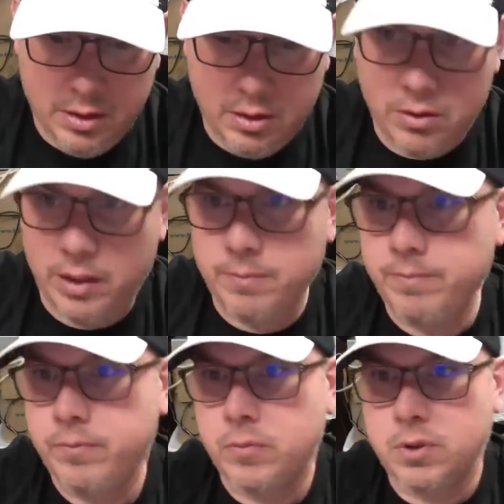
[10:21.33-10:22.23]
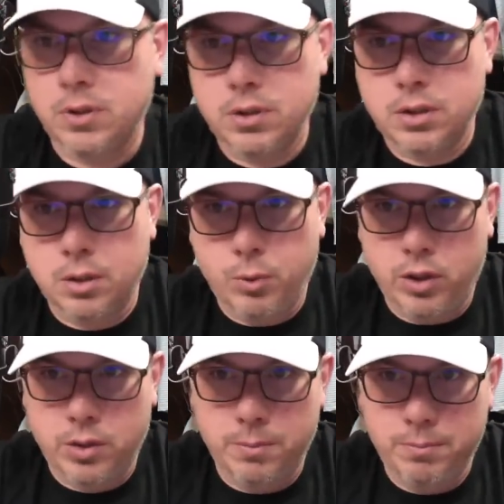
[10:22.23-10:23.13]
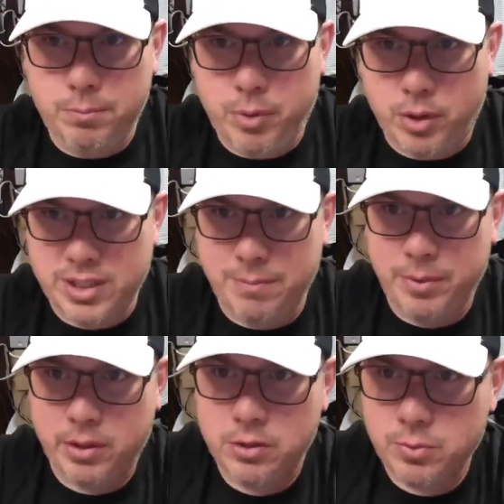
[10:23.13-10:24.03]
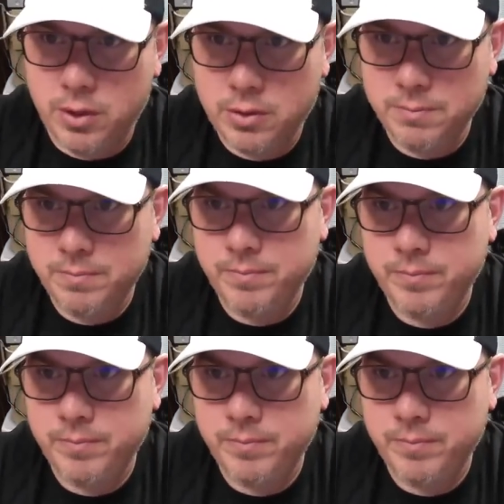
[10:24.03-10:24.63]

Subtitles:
Okay. And welcome, part-time pickers. Welcome.